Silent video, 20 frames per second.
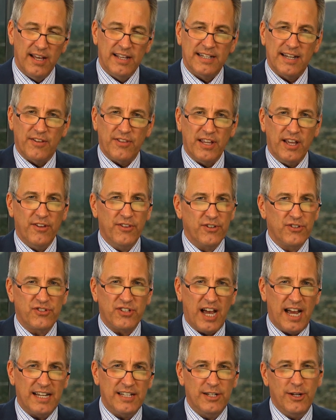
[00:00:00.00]
Now, the other
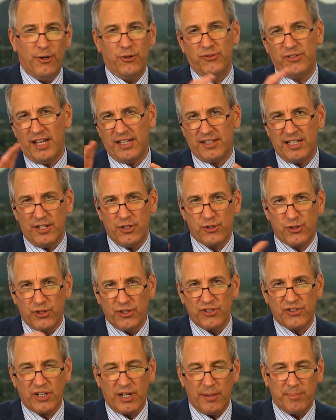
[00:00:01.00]
side knows that, the
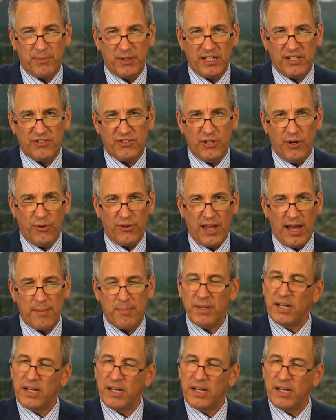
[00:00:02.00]
insurance companies know that.